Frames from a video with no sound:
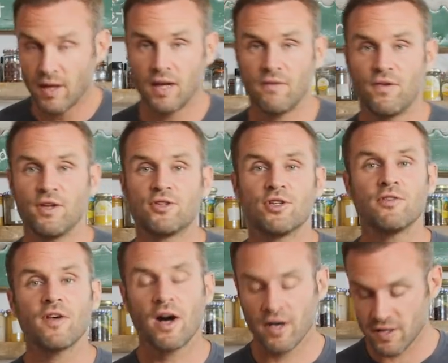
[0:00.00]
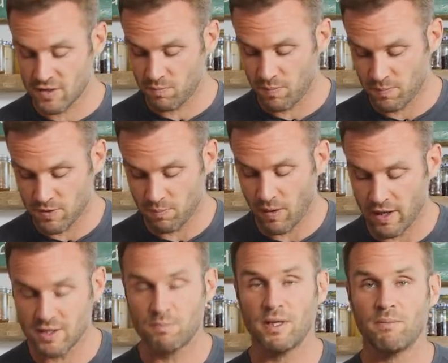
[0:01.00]
If you do have a
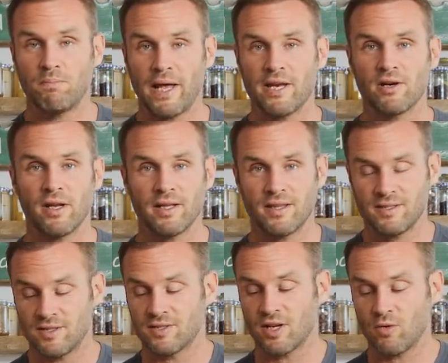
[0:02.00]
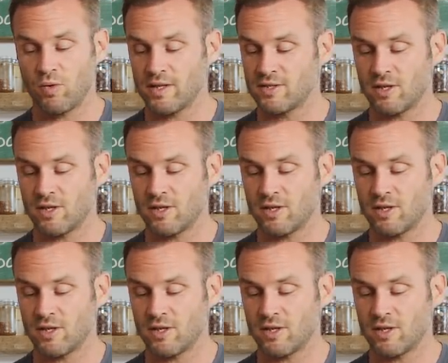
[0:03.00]
high-speed blender like this, it's going to whiz